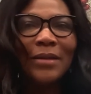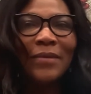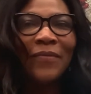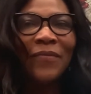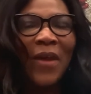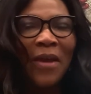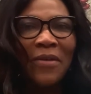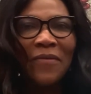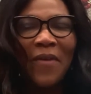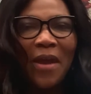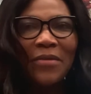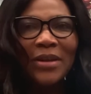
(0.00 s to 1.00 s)
very,
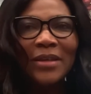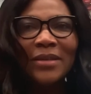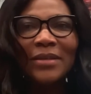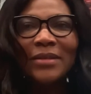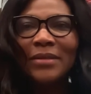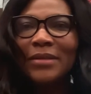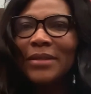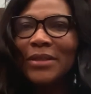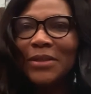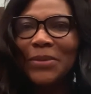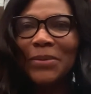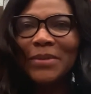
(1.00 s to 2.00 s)
very
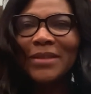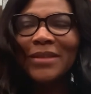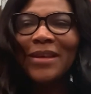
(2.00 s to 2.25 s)
soon.